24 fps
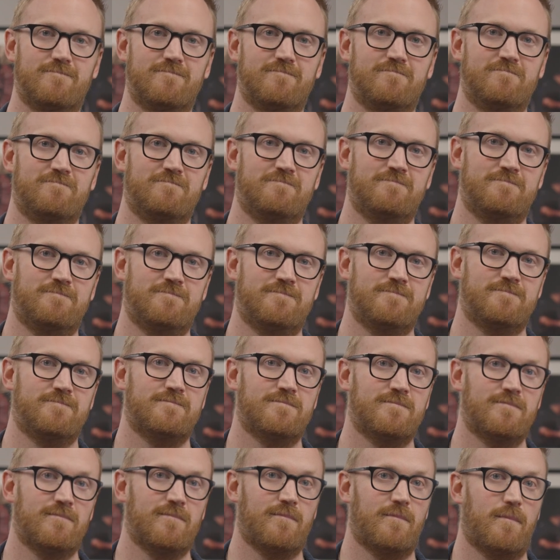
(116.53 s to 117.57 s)

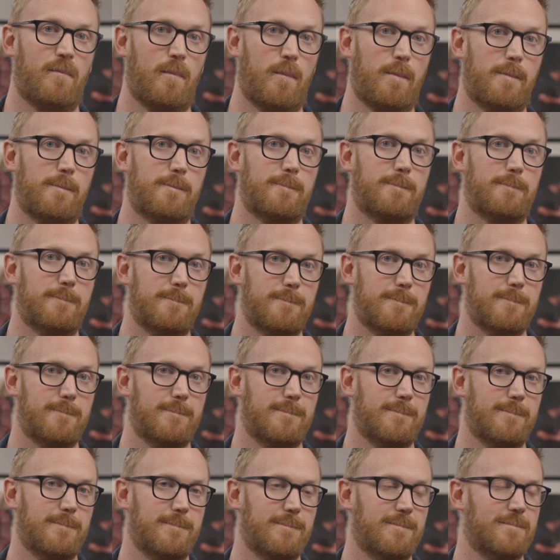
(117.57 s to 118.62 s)

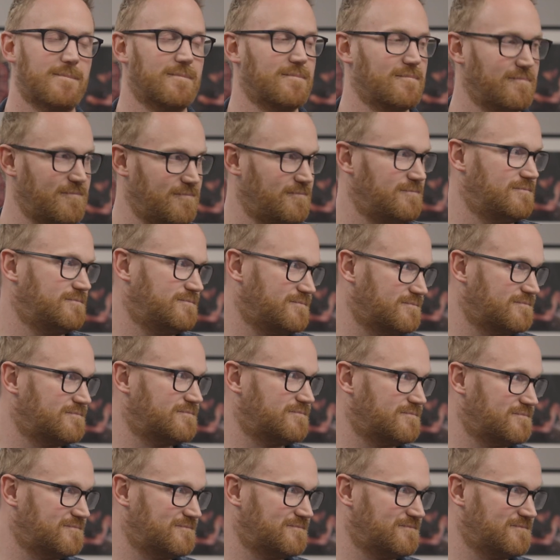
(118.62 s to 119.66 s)

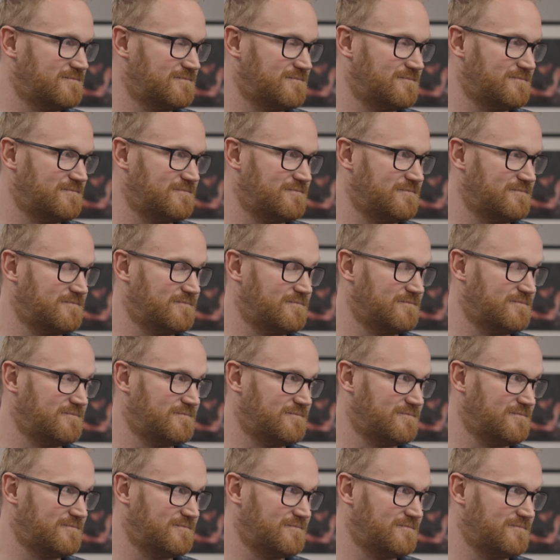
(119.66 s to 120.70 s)

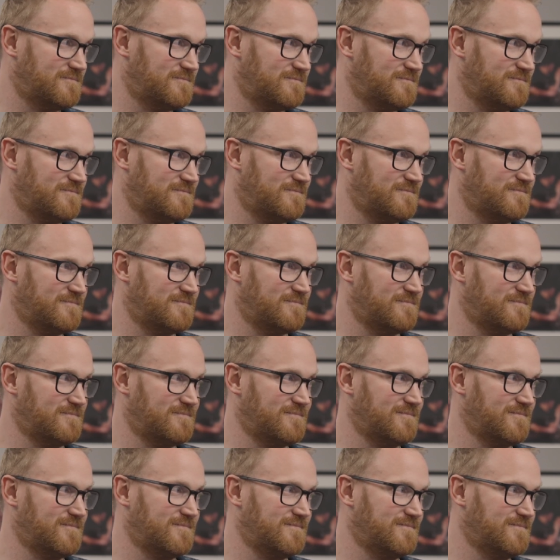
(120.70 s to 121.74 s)

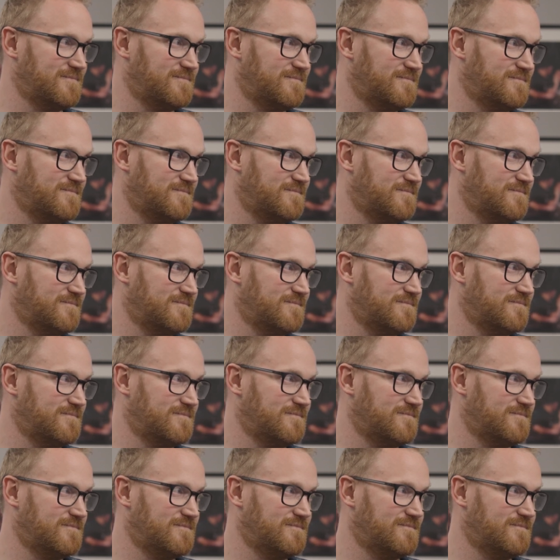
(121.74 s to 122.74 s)
This person isn't speaking.